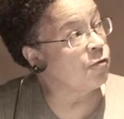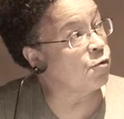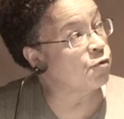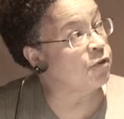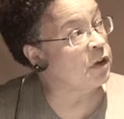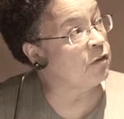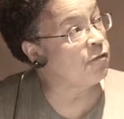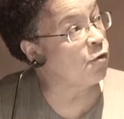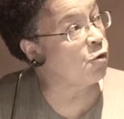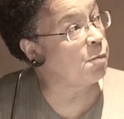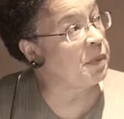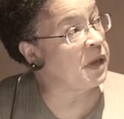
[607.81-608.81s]

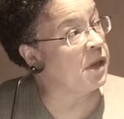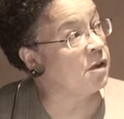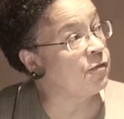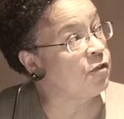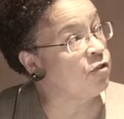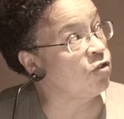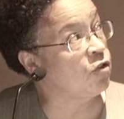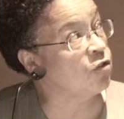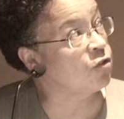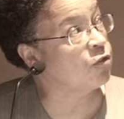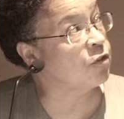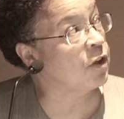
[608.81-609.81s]
14.4b of the
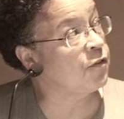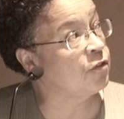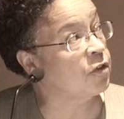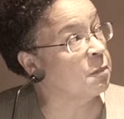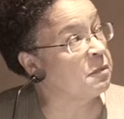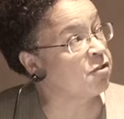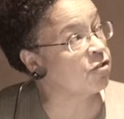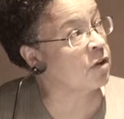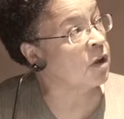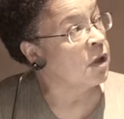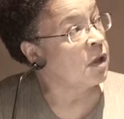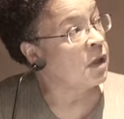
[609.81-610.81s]
Judicial Service
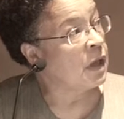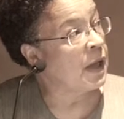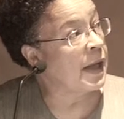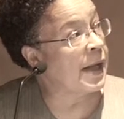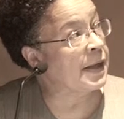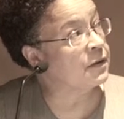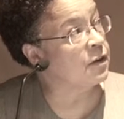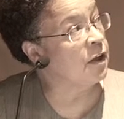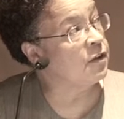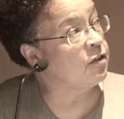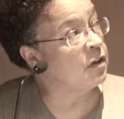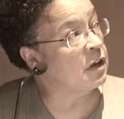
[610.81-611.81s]
Commission Act
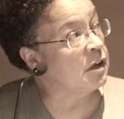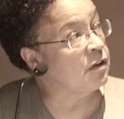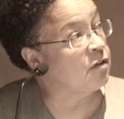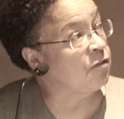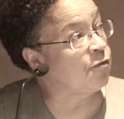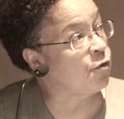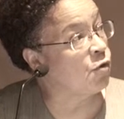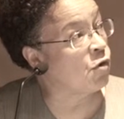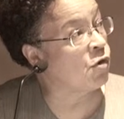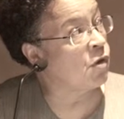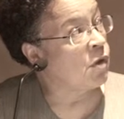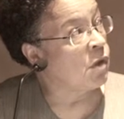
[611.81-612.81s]
1994,